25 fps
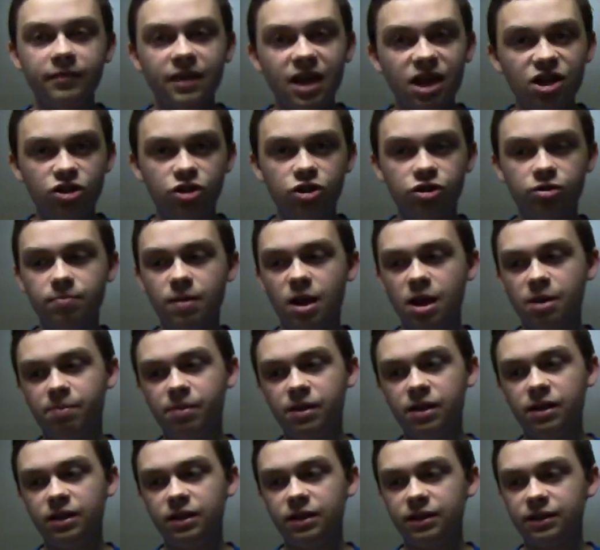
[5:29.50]
It's just my
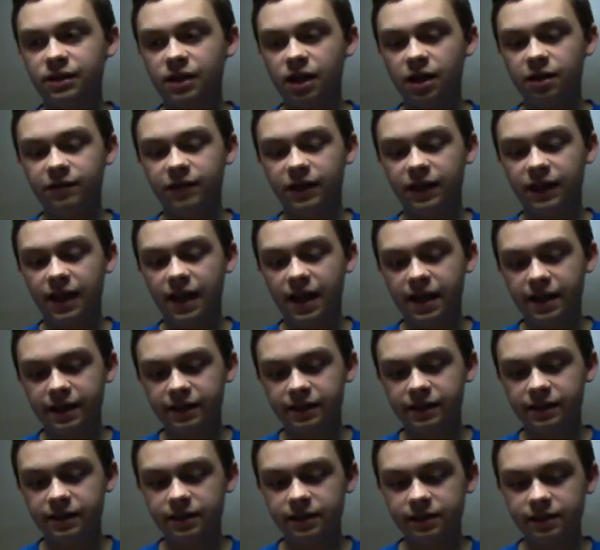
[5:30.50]
opinion, it's kind of
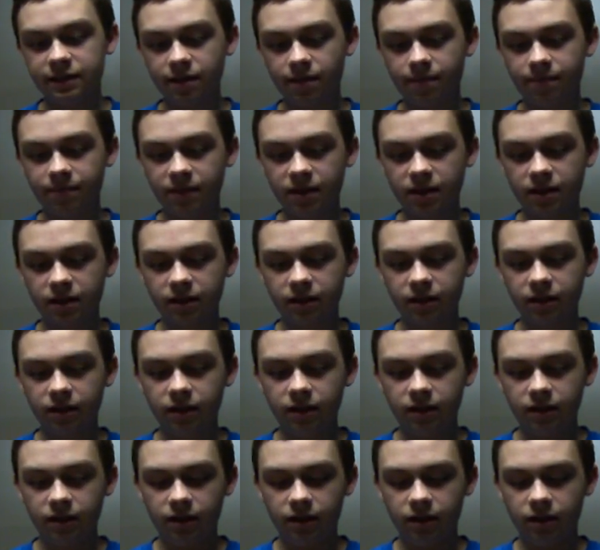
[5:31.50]
encased in something.
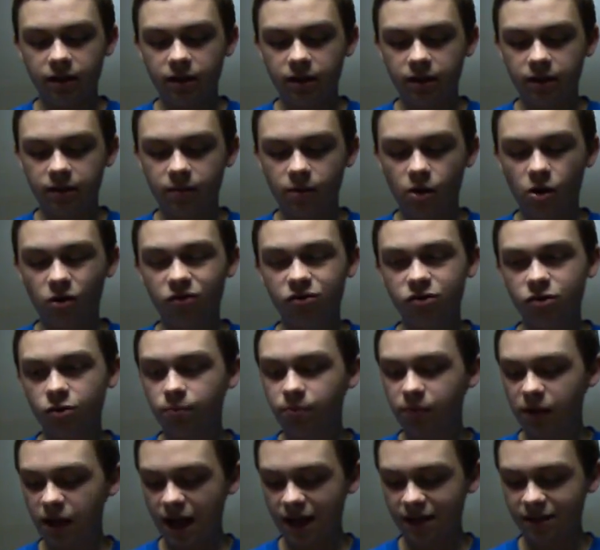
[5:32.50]
Also,
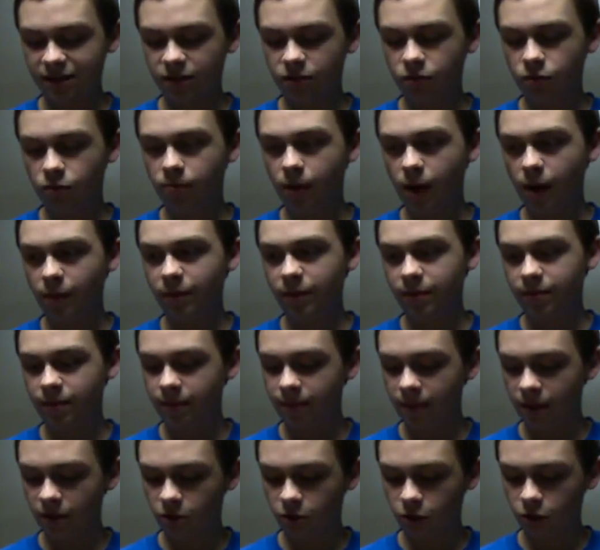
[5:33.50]
plastic will probably be
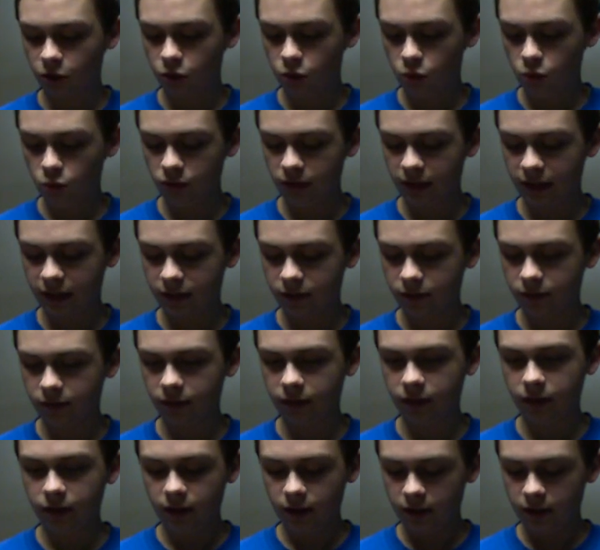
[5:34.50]
better on cool down.